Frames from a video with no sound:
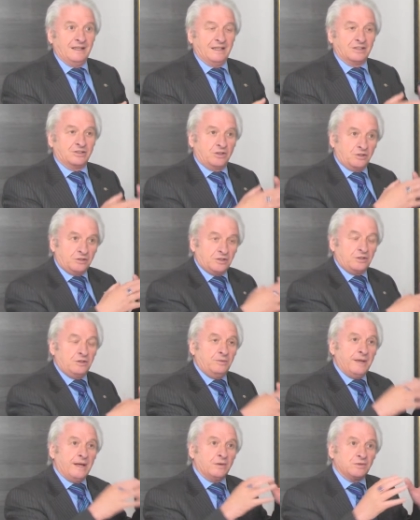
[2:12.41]
It's got to
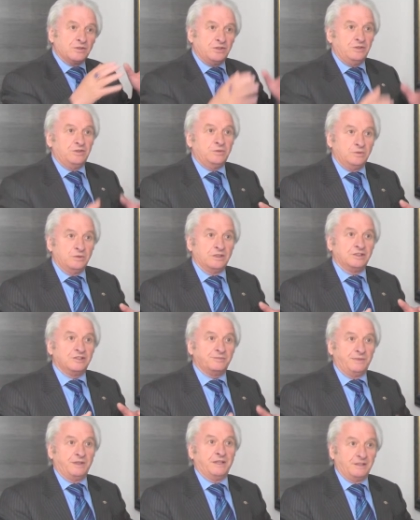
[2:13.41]
come out to you and
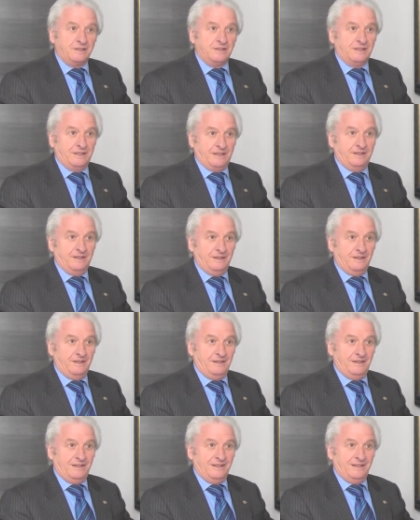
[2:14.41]
speak to you.
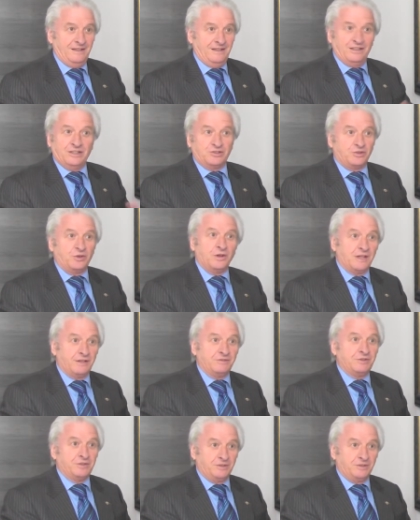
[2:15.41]
And that's all I've